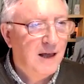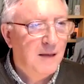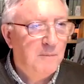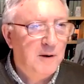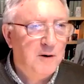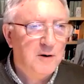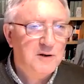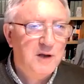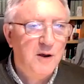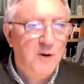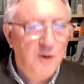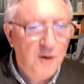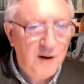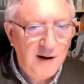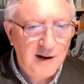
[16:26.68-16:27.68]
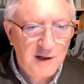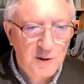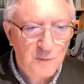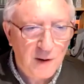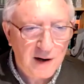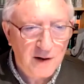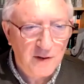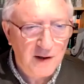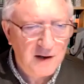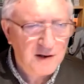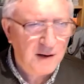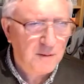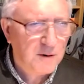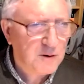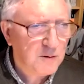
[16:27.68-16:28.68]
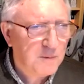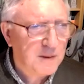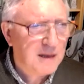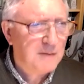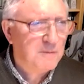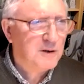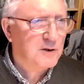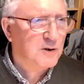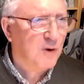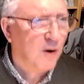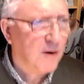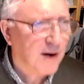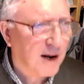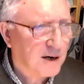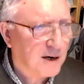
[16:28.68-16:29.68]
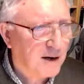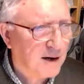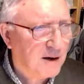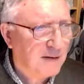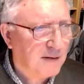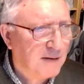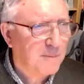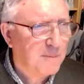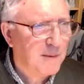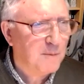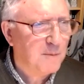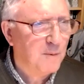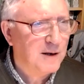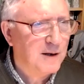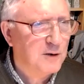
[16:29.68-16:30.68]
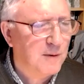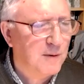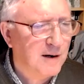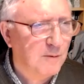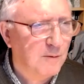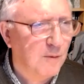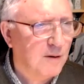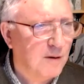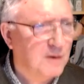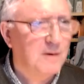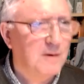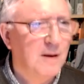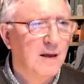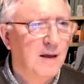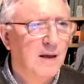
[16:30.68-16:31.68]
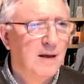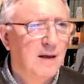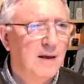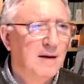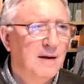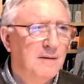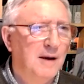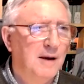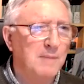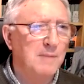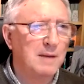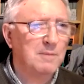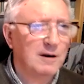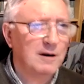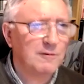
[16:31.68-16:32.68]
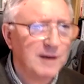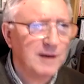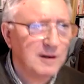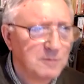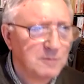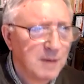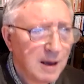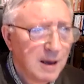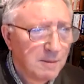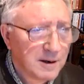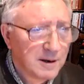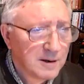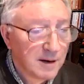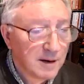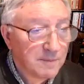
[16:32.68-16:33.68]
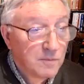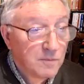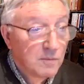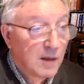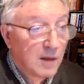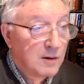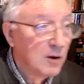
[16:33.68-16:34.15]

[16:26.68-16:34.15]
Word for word: Because the earliest one of these, I'm not sure whether it was John, actually, I can't remember which one it was my memory fades. But um, the